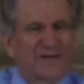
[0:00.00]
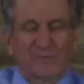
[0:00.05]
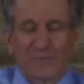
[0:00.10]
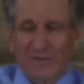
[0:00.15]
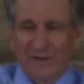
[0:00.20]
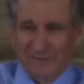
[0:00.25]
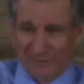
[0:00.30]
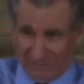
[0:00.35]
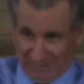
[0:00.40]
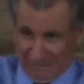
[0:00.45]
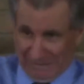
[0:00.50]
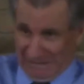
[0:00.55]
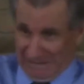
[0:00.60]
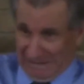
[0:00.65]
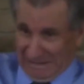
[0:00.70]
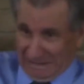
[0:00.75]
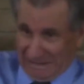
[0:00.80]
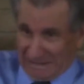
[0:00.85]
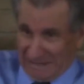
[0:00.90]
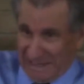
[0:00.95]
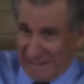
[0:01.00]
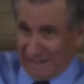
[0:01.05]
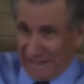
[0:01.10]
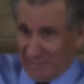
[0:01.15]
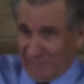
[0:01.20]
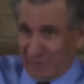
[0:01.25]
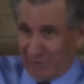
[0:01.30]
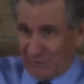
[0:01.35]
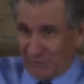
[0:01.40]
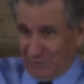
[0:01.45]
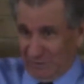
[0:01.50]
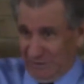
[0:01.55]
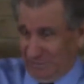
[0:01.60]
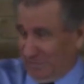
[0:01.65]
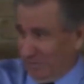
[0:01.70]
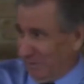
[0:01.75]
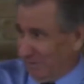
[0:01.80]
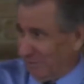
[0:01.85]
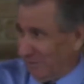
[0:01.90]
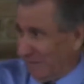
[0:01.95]
of dress in
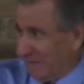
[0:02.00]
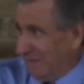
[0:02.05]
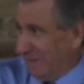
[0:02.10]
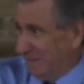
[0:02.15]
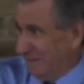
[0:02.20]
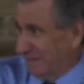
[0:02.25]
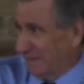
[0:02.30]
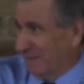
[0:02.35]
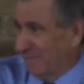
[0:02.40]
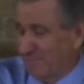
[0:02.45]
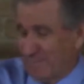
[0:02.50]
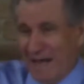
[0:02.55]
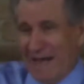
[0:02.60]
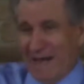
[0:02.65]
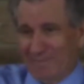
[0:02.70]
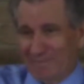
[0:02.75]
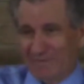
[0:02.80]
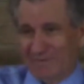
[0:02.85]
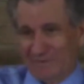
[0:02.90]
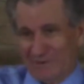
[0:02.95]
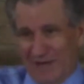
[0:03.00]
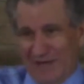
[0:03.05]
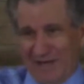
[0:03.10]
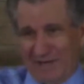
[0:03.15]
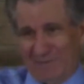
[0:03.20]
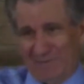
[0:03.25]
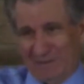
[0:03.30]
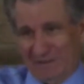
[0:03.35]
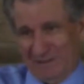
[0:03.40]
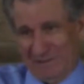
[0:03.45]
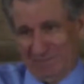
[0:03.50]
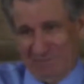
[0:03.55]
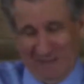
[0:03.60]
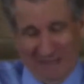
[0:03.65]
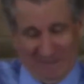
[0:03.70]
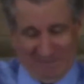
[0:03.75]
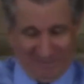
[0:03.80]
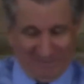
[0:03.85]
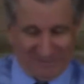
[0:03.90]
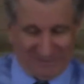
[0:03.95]
between because I can't get that Baptist out of me, that
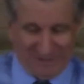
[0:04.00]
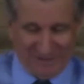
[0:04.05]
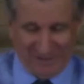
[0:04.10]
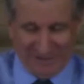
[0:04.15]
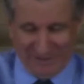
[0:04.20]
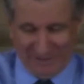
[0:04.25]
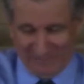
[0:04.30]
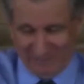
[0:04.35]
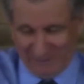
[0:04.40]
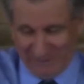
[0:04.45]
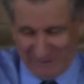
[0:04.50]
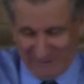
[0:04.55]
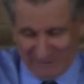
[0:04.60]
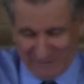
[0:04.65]
Baptist I had when I